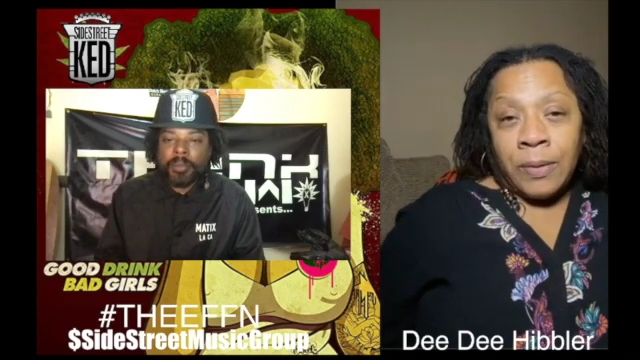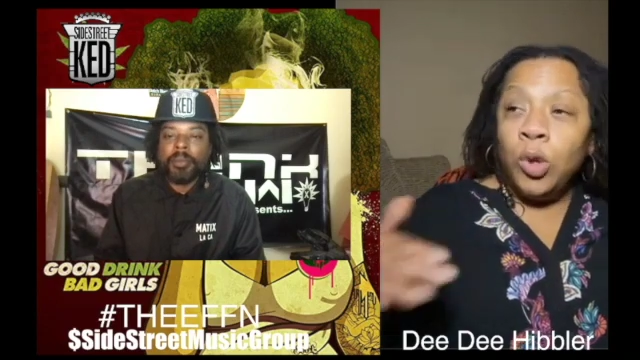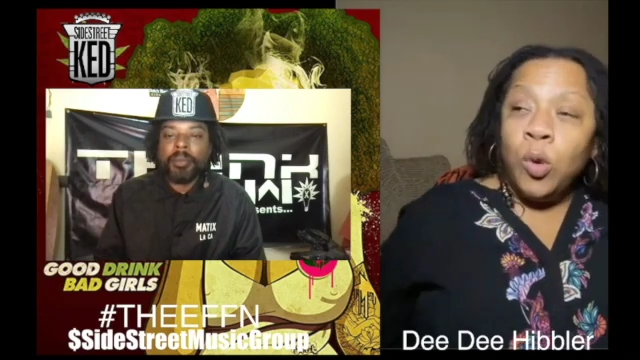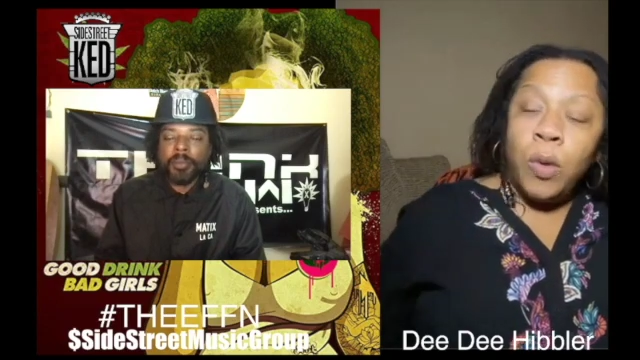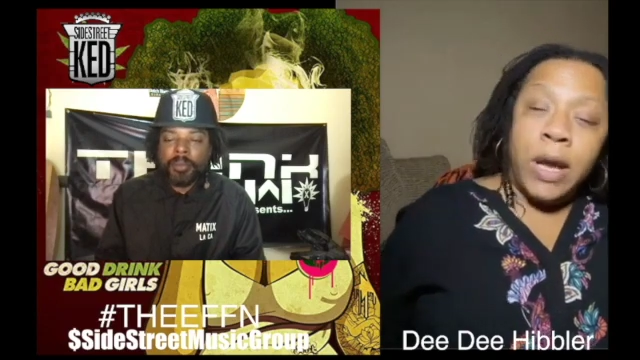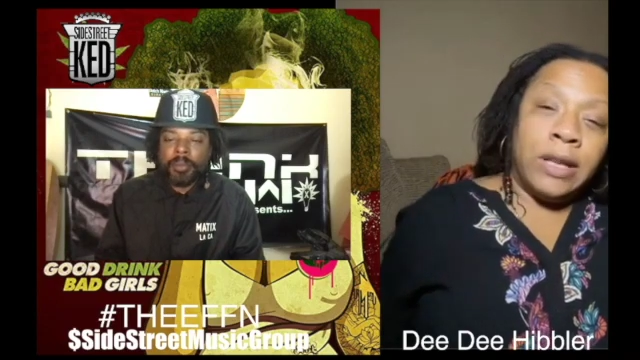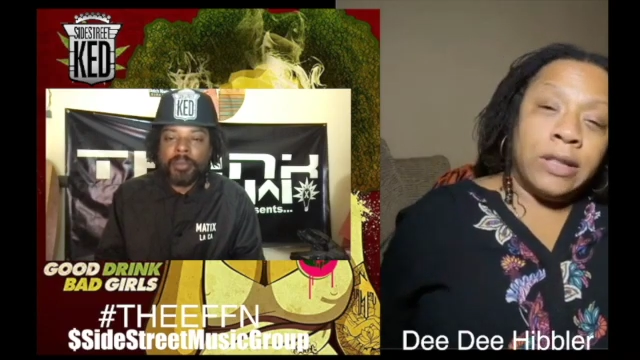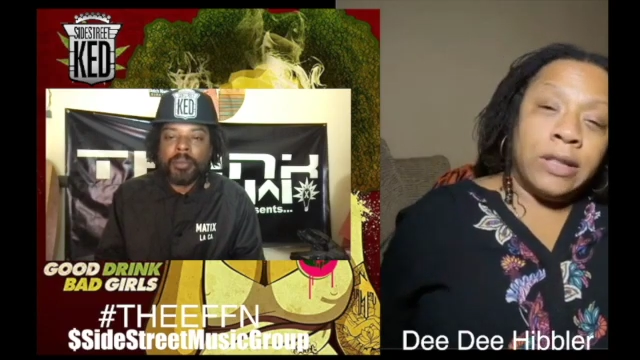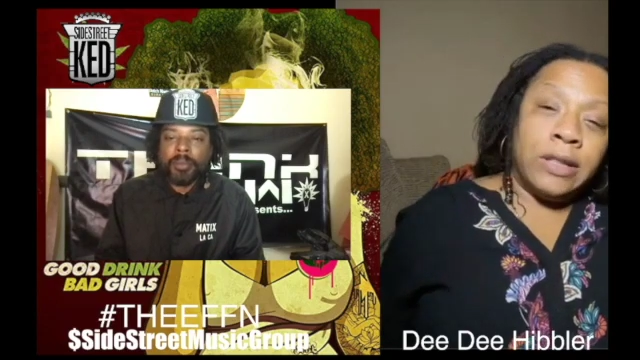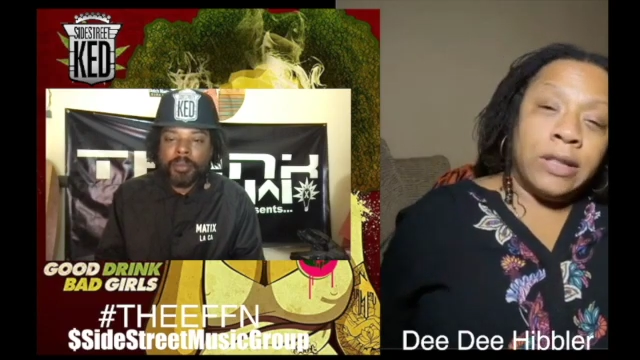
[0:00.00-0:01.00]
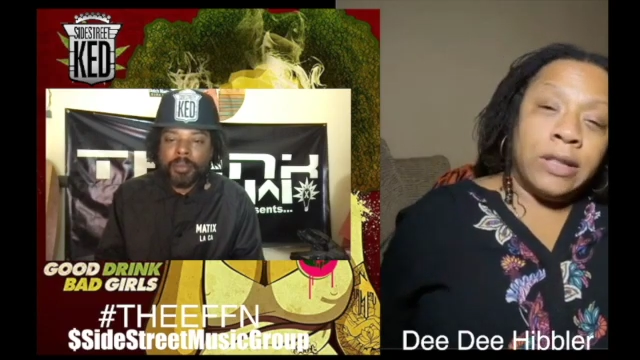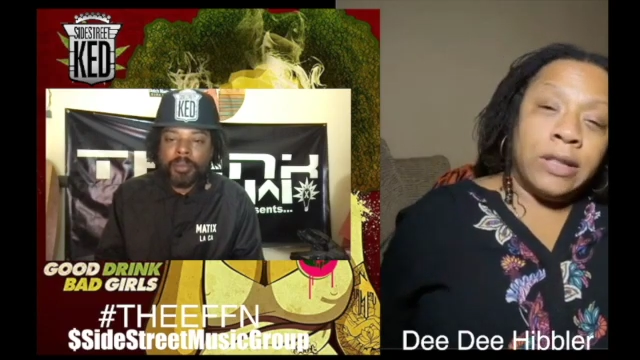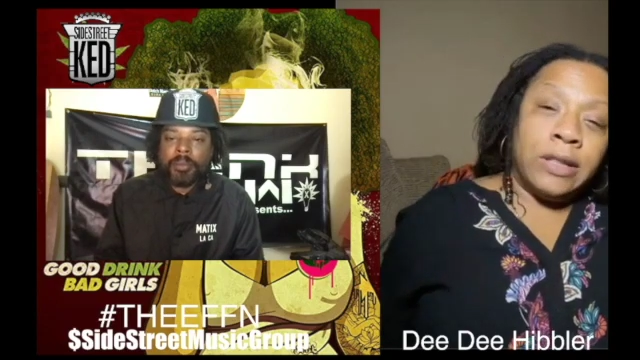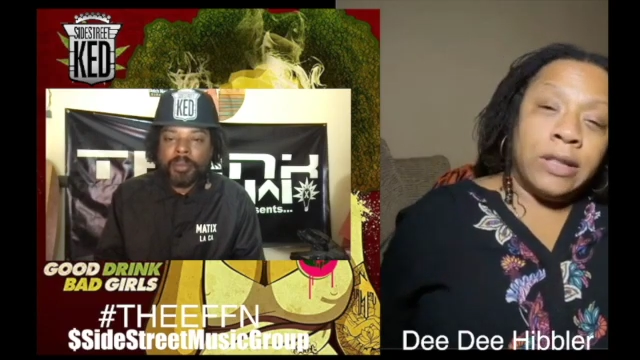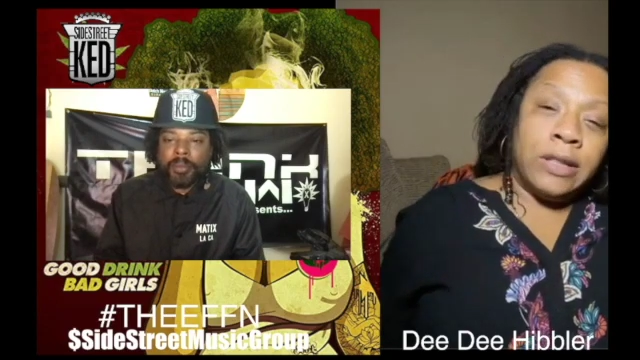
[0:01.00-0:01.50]
new ways of
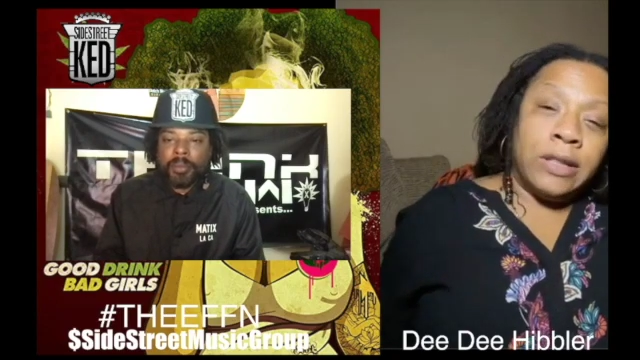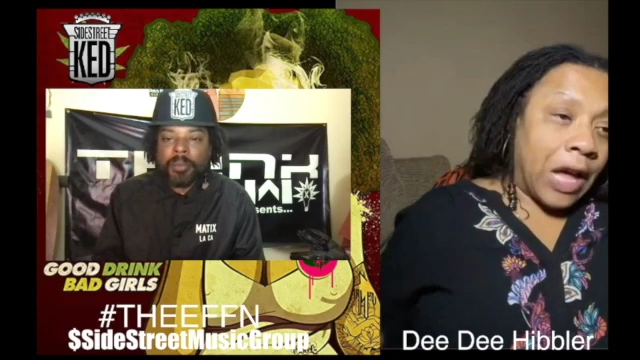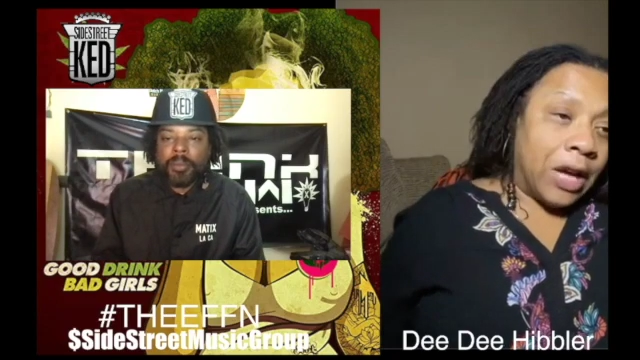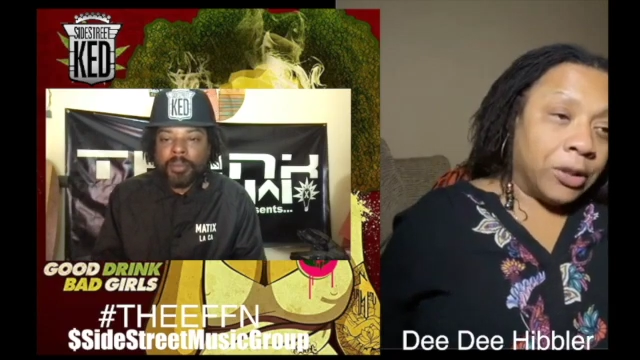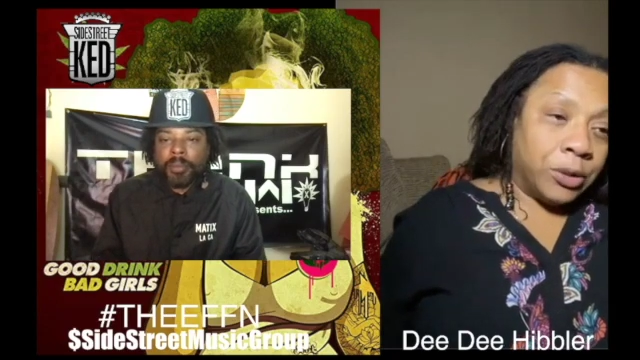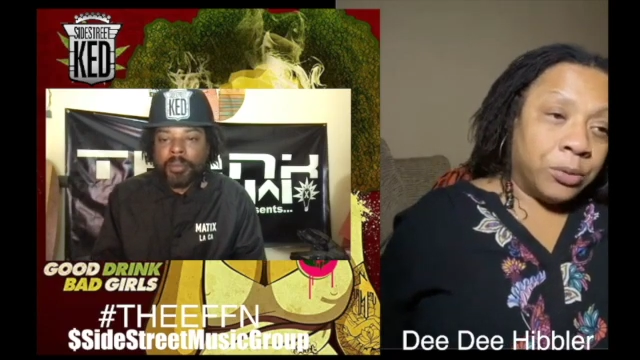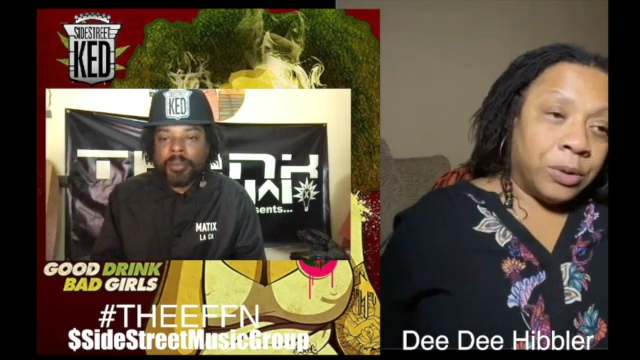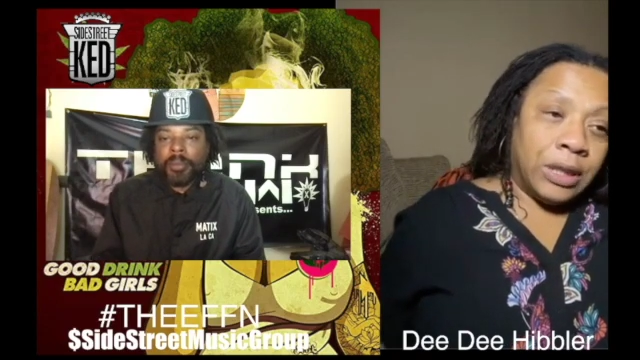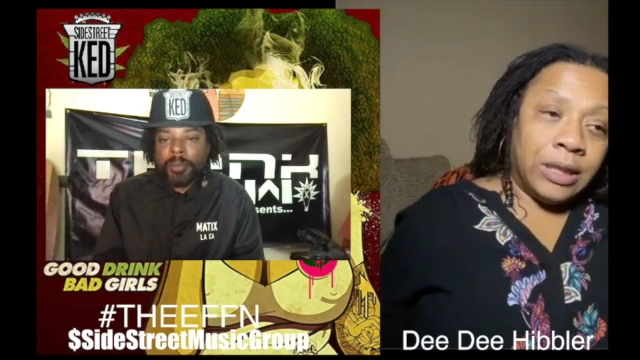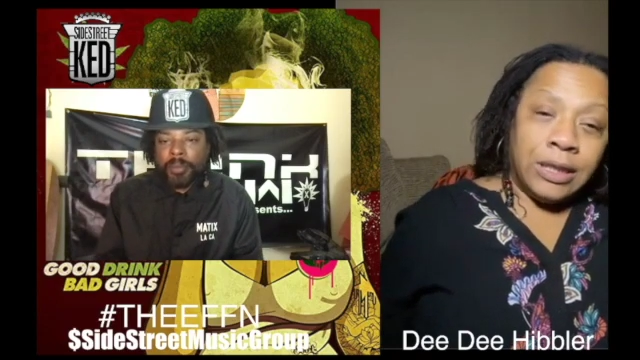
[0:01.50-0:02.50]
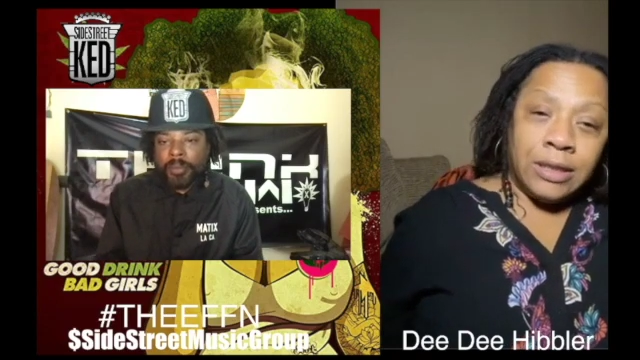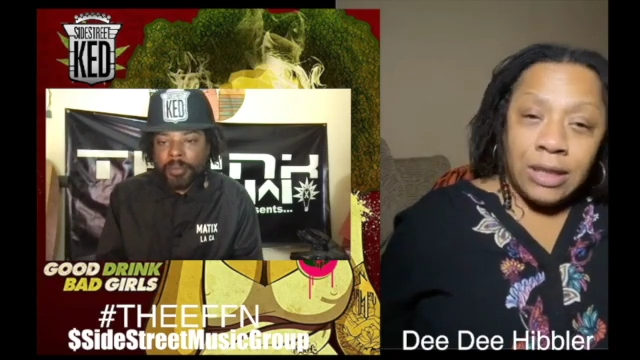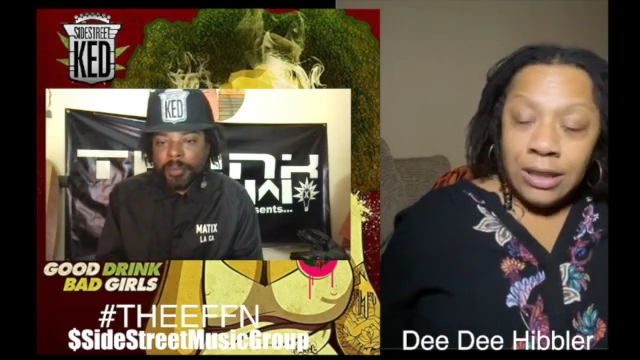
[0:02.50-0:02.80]
finding value in these